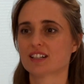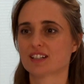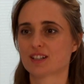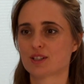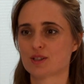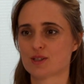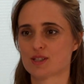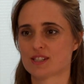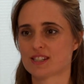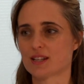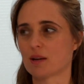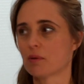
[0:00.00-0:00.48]
it
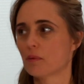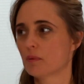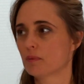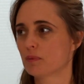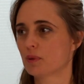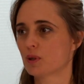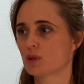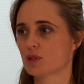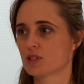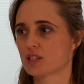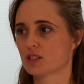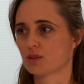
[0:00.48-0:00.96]
because some
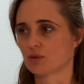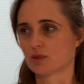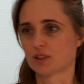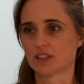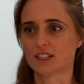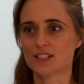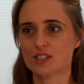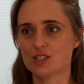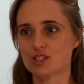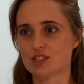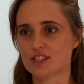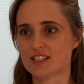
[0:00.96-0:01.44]
because a
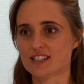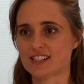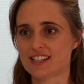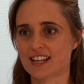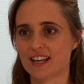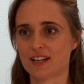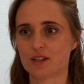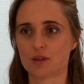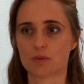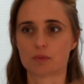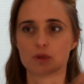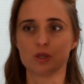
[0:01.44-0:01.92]
religion
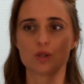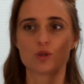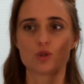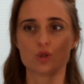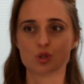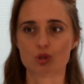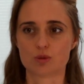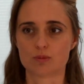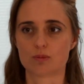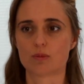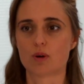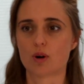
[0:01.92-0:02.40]
said or
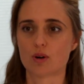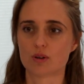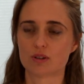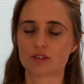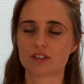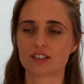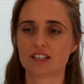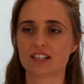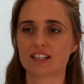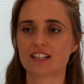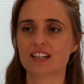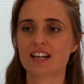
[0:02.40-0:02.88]
because you
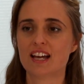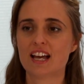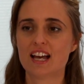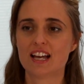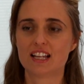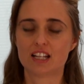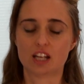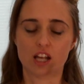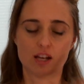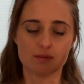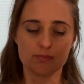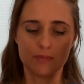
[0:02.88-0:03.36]
morally
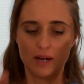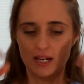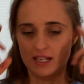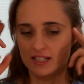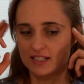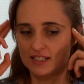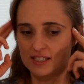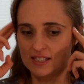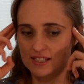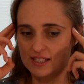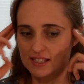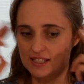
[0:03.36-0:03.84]
like
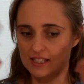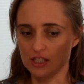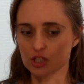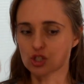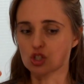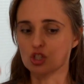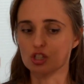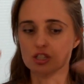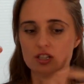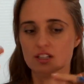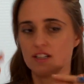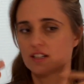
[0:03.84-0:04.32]
made a
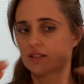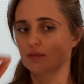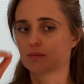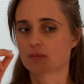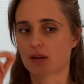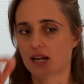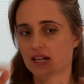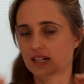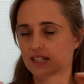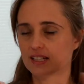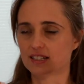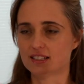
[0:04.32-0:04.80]
decision or, and
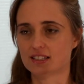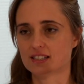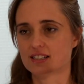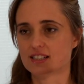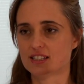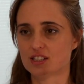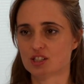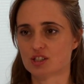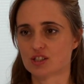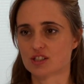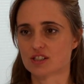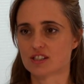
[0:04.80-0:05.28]
making or
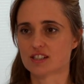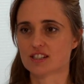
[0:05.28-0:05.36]
decisions. because